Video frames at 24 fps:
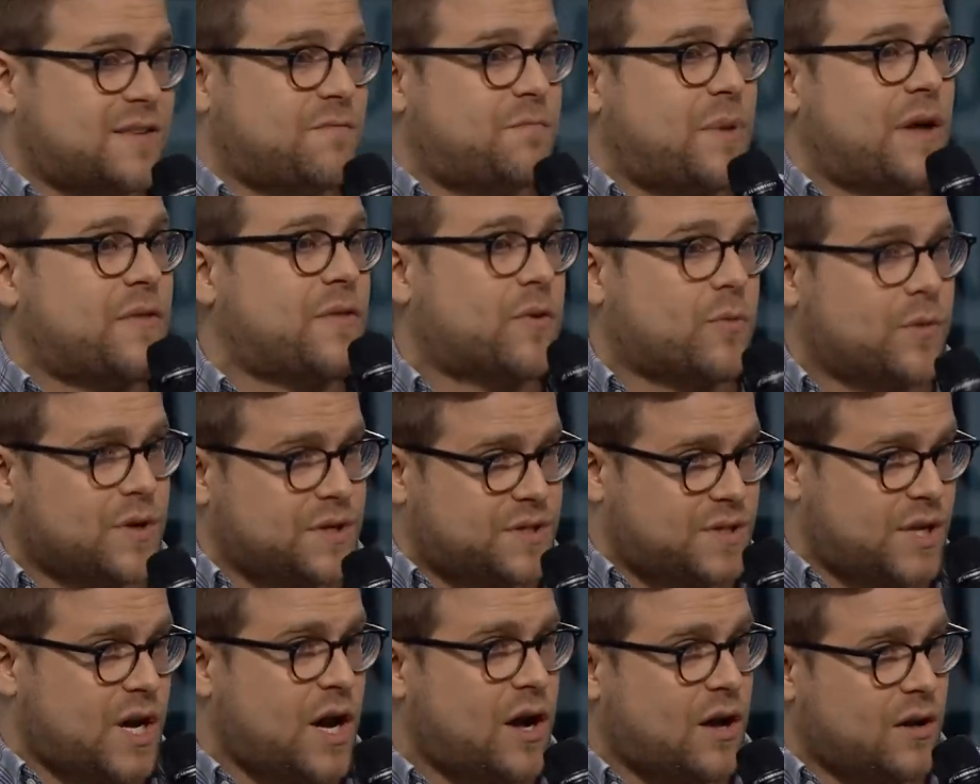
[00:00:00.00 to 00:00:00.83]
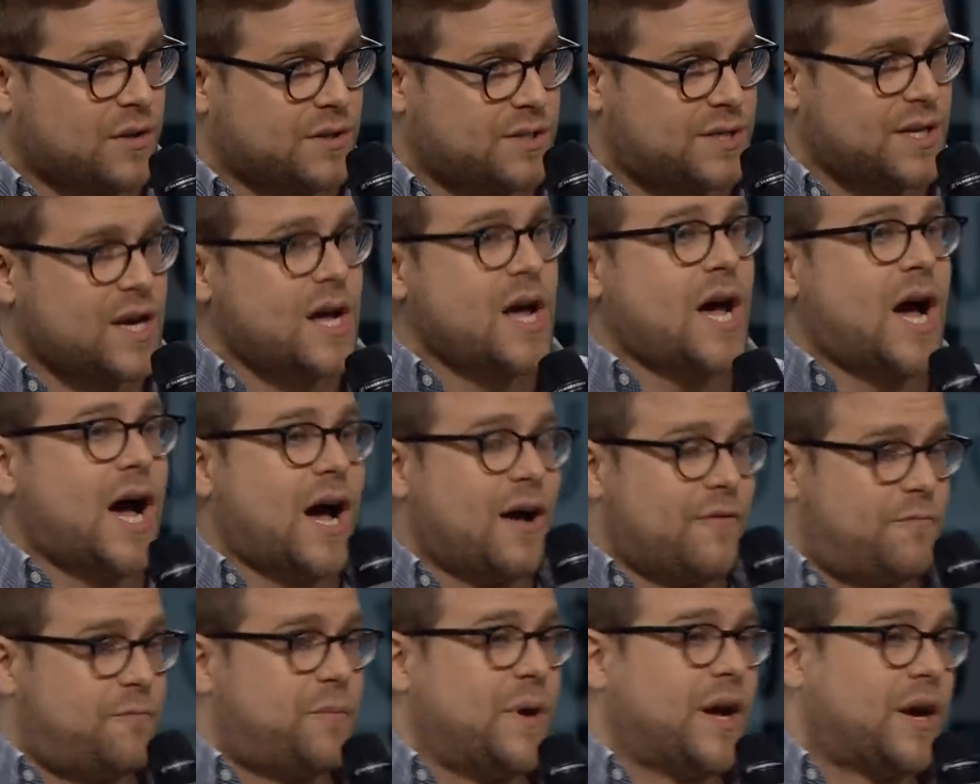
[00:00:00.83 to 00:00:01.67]
have been the result
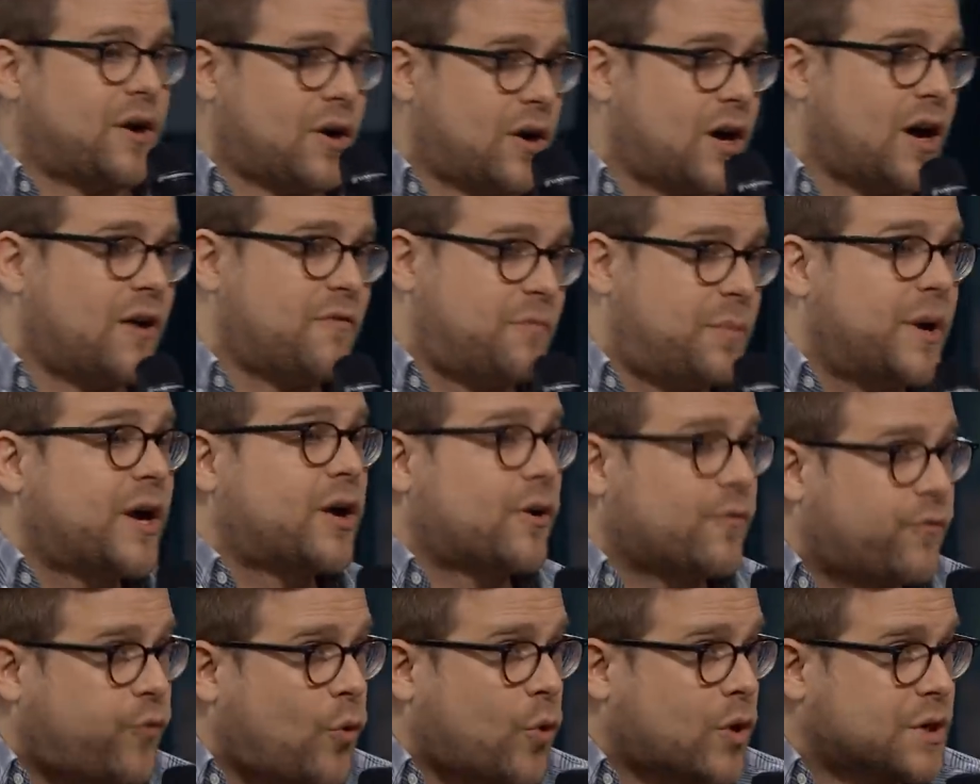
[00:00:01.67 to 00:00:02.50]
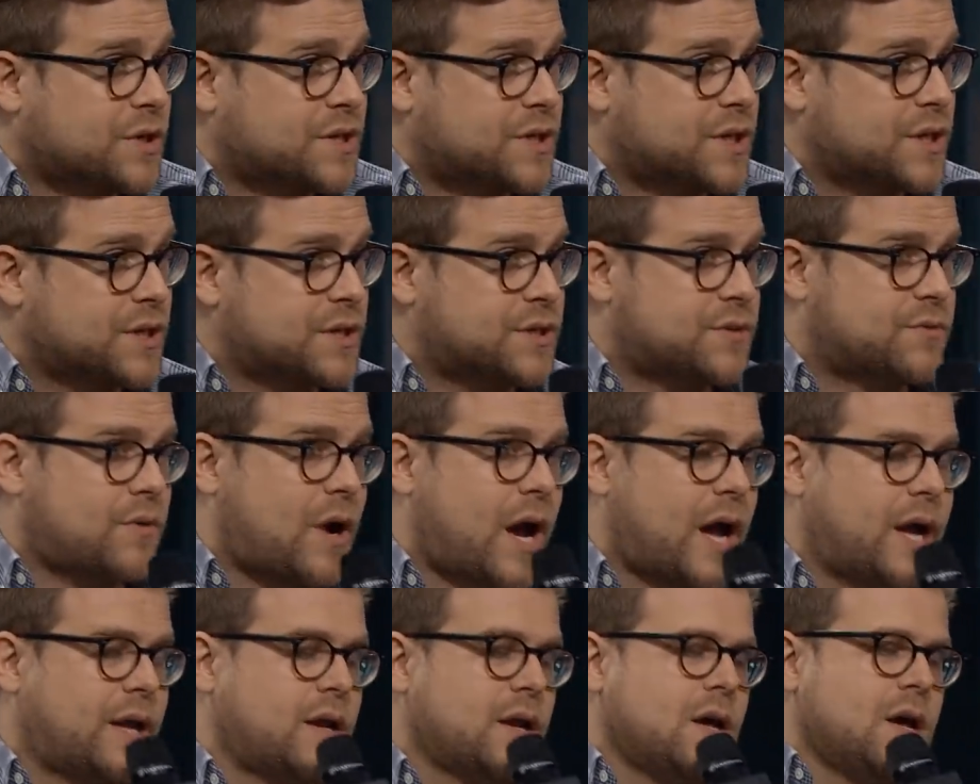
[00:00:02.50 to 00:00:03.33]
of bigger, of bigger forces,
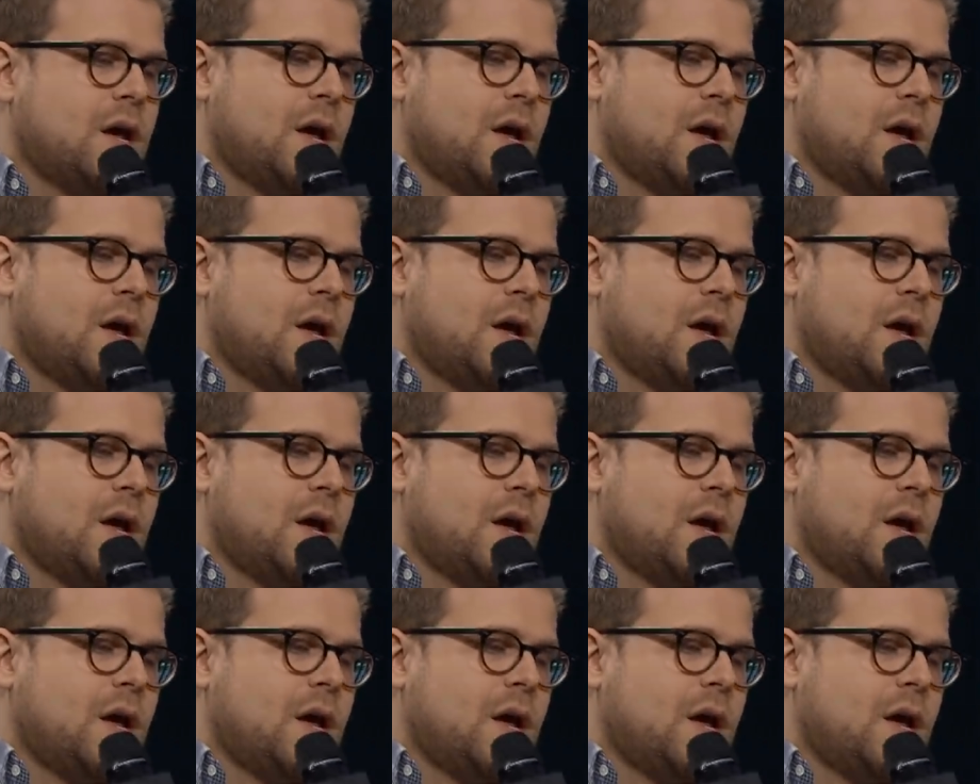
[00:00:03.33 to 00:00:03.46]
right?